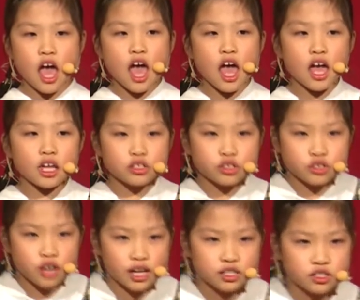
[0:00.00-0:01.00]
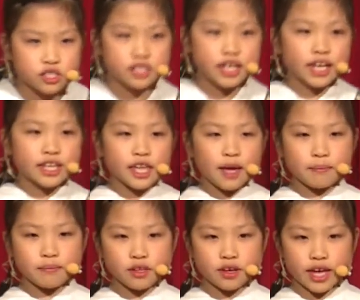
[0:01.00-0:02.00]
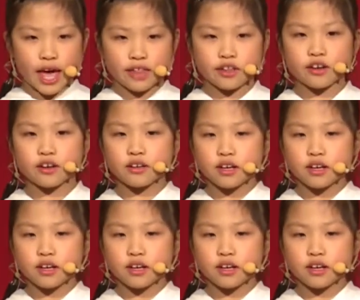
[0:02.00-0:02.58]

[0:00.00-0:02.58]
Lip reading: and she tried to stick them together.